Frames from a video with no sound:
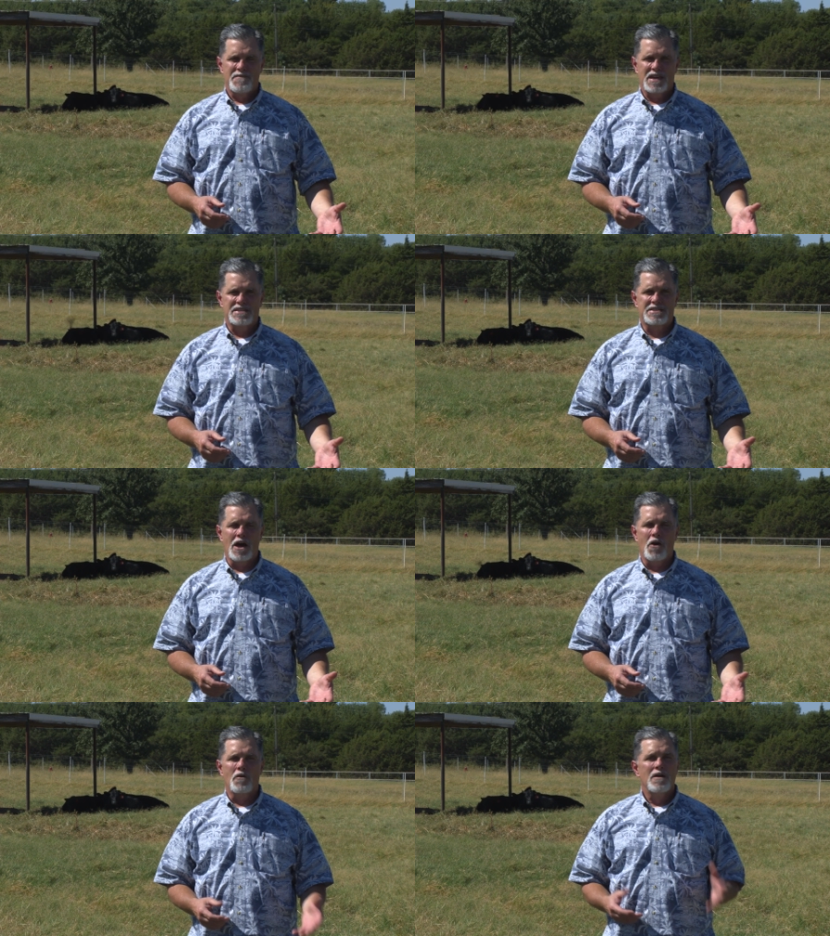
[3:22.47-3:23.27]
And
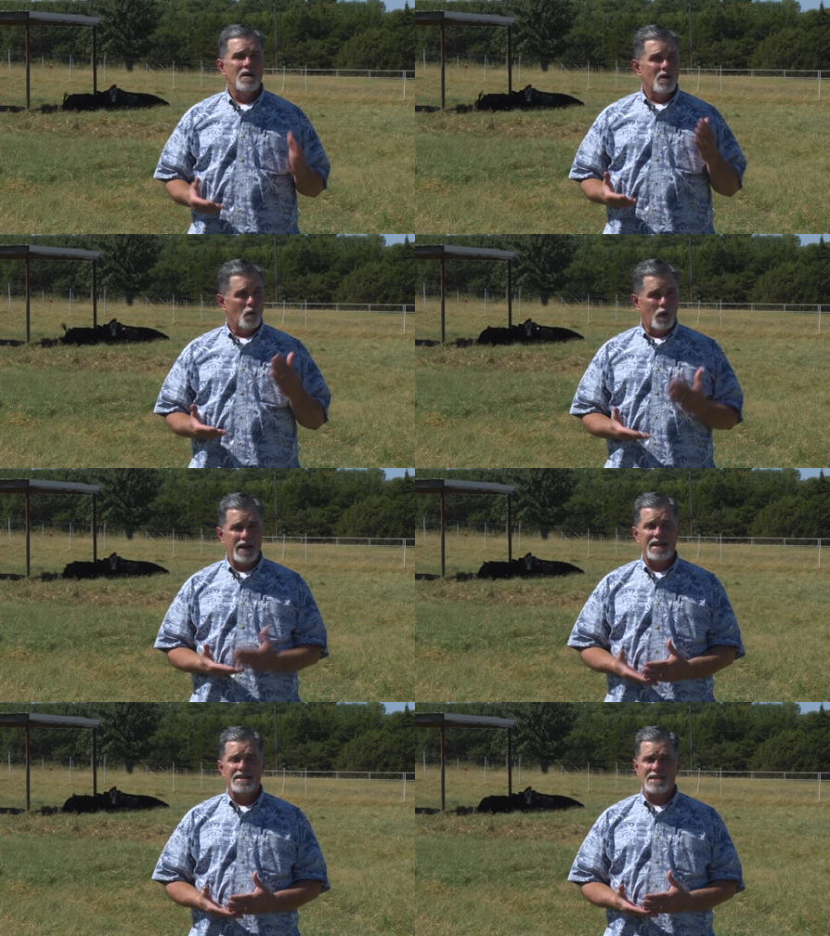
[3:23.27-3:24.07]
so
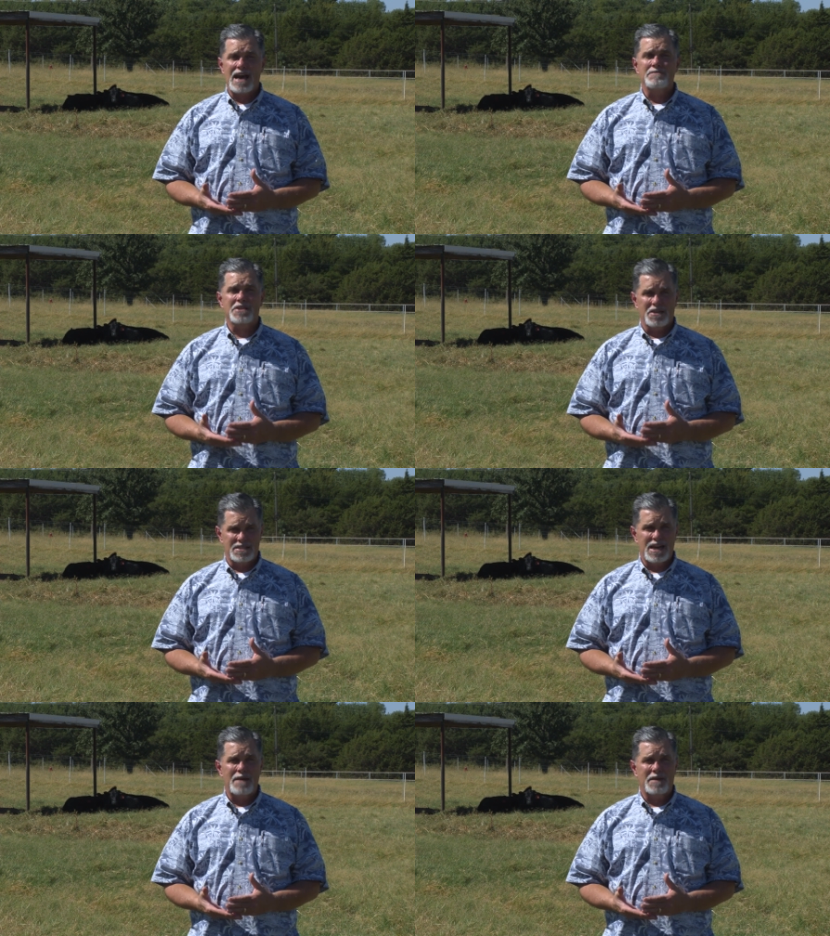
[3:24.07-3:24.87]
weaning time's a good
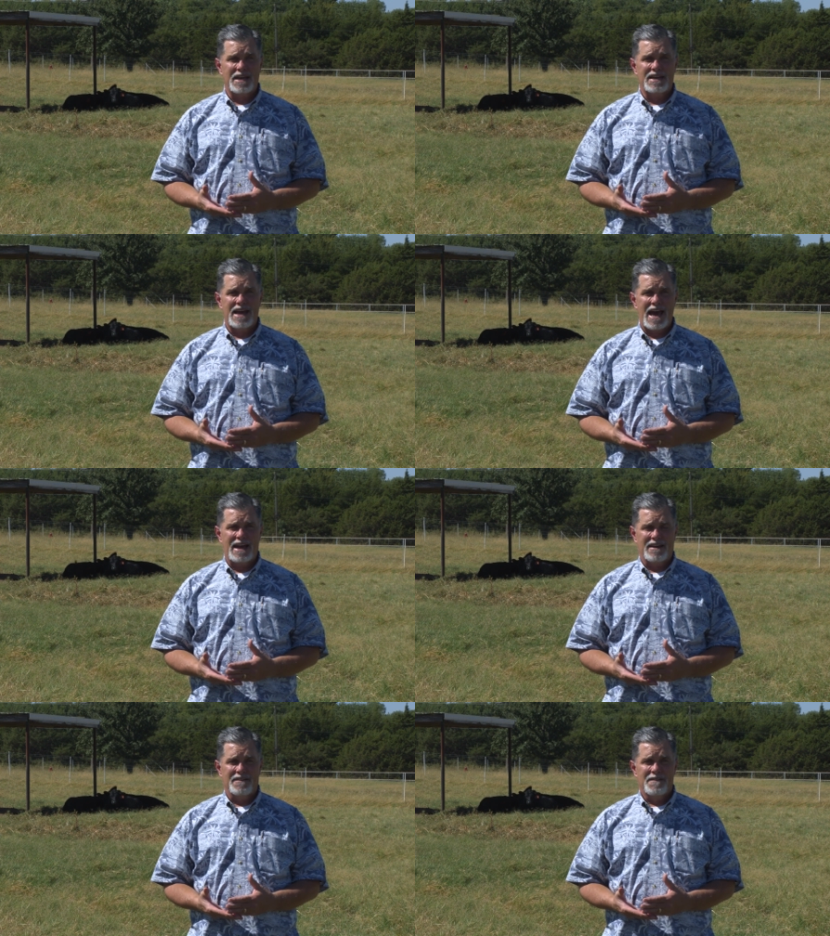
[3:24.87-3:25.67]
time to get
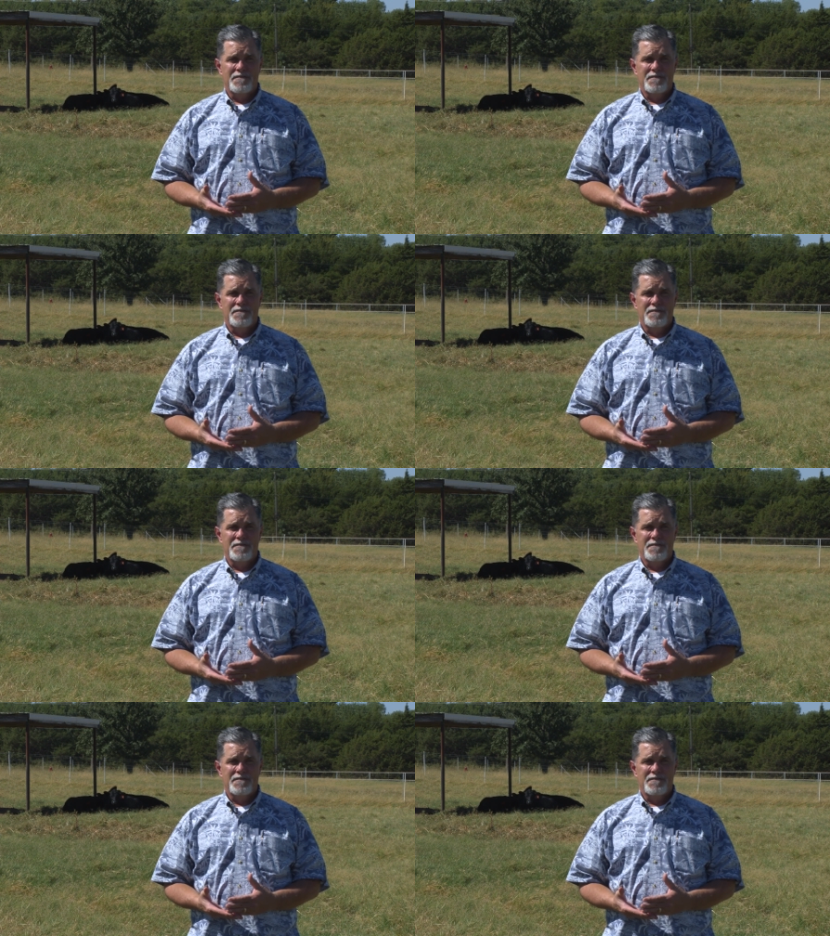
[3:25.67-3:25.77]
data.